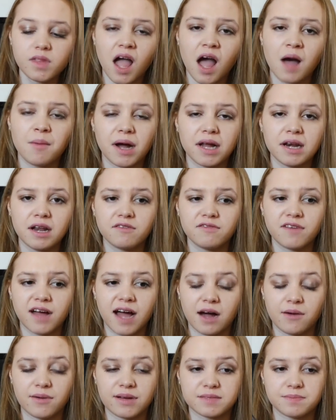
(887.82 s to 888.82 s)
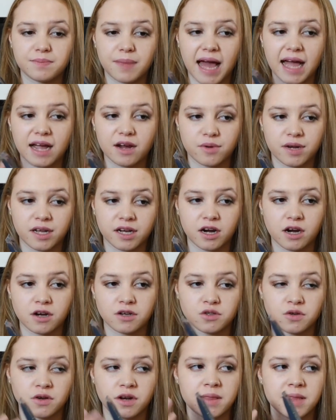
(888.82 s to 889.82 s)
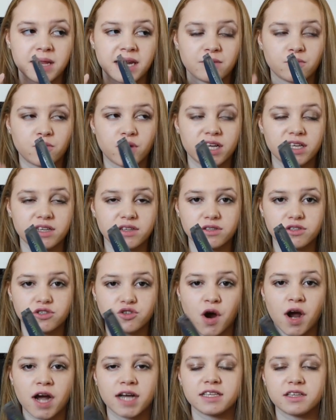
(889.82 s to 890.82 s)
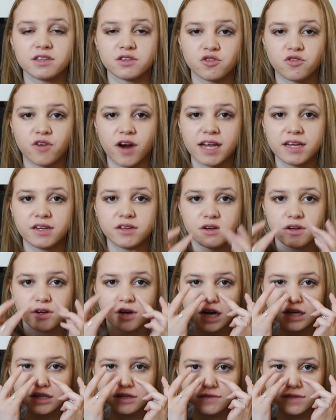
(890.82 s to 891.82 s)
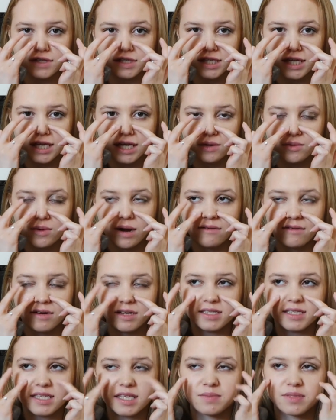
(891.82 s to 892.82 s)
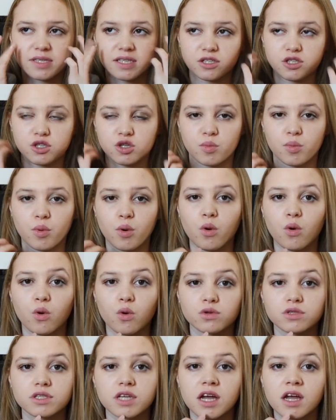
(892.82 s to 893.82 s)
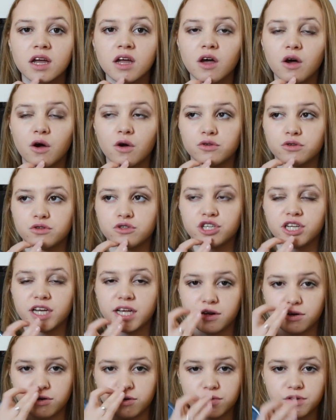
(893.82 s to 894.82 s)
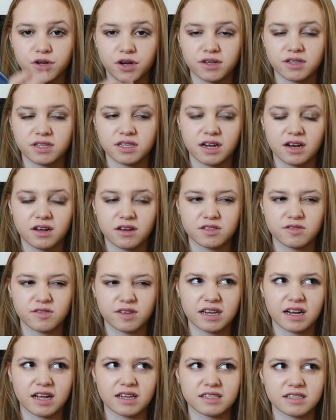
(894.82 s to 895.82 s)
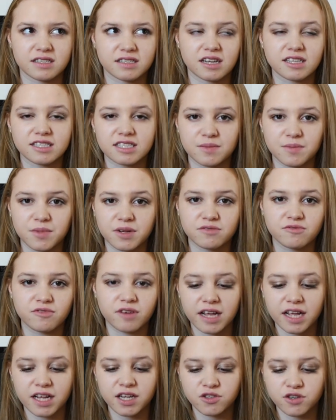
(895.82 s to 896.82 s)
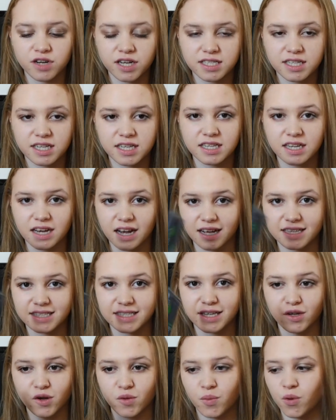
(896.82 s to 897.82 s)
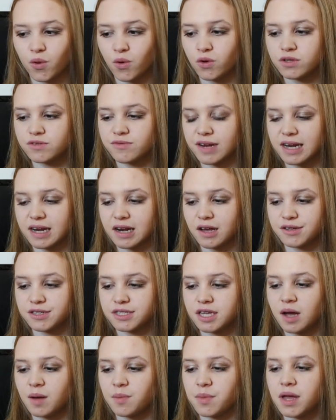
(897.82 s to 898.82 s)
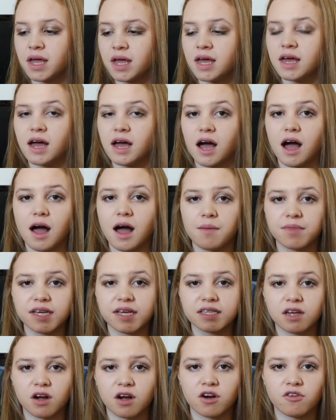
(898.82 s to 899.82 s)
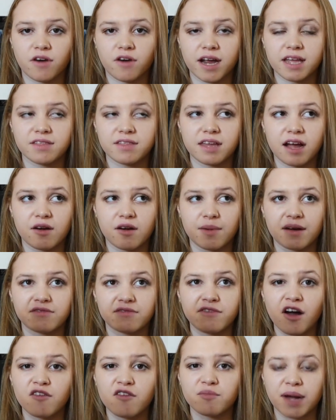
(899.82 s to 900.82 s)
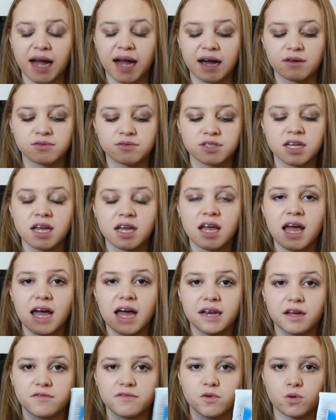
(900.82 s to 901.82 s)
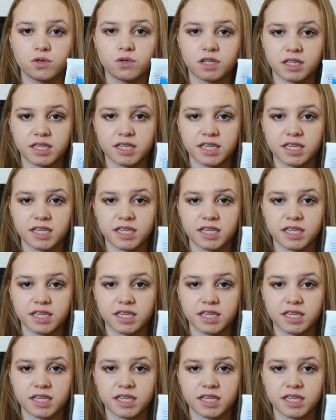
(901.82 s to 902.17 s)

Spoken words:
I love how it's black when it goes on, and then when it dries it's grey, and you can kind of see where it seeps into your pores on your chin and your nose, and it looks really like disgusting, but it's really interesting to like see your pores really close up. These are great. They're about £5, and I've ordered